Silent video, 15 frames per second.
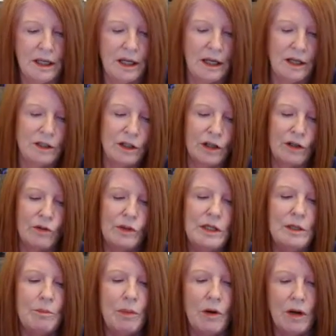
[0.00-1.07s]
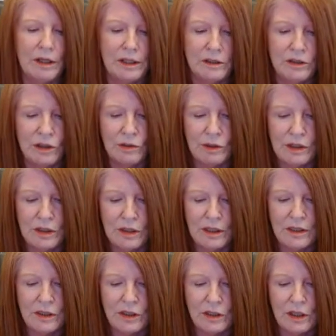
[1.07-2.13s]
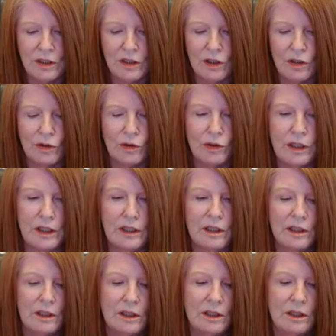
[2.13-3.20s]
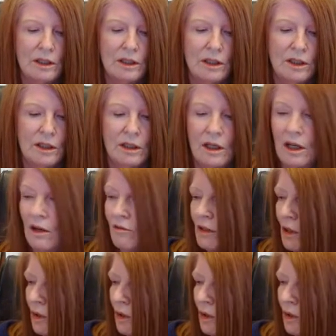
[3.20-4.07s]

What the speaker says: and agreed upon it to assist in the learning of